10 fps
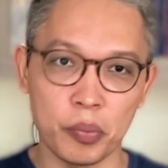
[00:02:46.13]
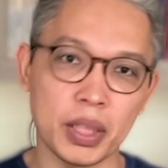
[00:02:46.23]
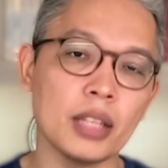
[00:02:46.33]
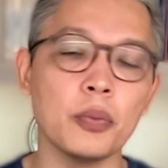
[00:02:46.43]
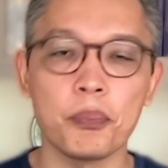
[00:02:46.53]

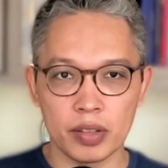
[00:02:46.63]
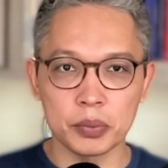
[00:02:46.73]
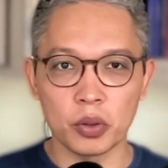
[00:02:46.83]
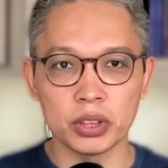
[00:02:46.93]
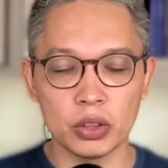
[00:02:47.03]
Here on the
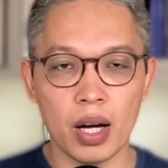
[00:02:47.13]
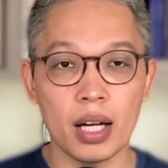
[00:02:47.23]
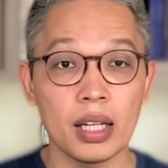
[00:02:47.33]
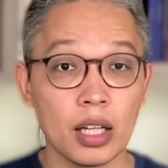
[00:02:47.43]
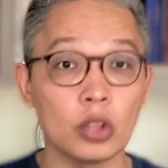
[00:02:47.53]
channel,
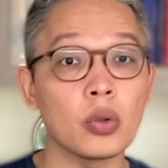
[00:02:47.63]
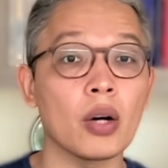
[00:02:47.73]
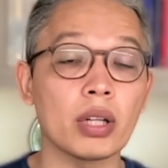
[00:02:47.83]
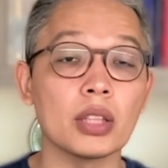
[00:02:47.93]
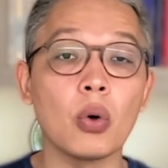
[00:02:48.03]
there is a
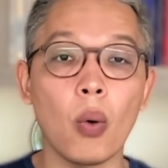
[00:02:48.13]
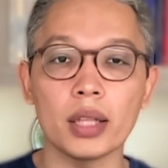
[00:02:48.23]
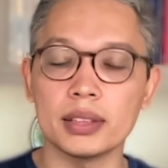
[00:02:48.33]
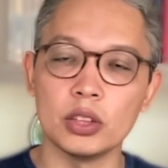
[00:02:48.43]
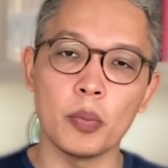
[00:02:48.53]
complete
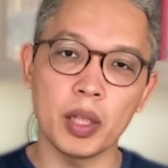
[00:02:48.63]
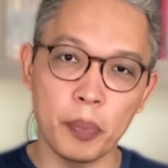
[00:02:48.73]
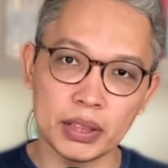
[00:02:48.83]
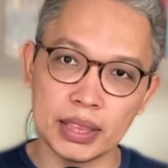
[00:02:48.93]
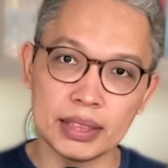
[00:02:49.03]
course on
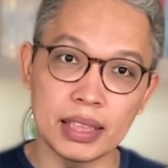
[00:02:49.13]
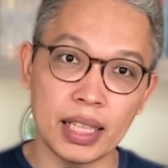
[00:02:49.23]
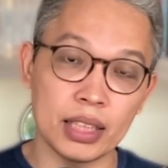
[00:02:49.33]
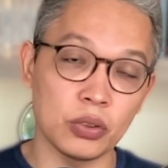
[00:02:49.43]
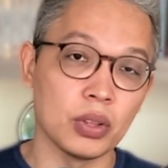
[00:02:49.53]
bowel
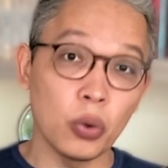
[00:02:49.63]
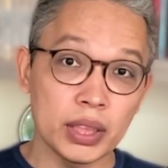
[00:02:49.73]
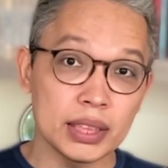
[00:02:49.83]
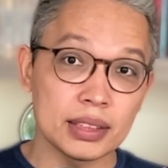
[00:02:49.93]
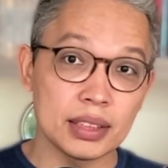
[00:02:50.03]
cancer.
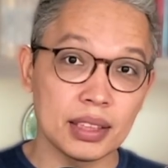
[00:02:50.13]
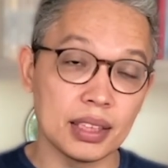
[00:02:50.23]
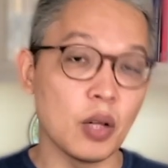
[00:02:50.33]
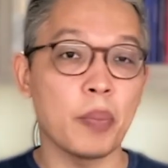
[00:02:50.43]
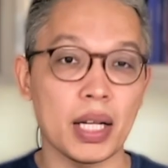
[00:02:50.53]
Just
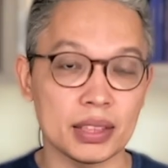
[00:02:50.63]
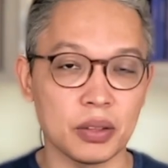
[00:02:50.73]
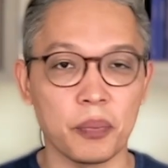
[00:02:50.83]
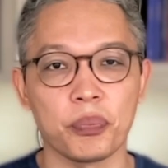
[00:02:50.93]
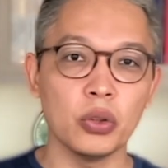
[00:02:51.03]

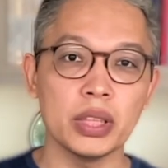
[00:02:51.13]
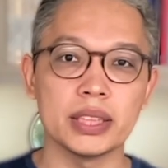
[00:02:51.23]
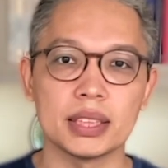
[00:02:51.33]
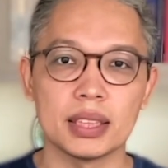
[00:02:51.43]
access the list of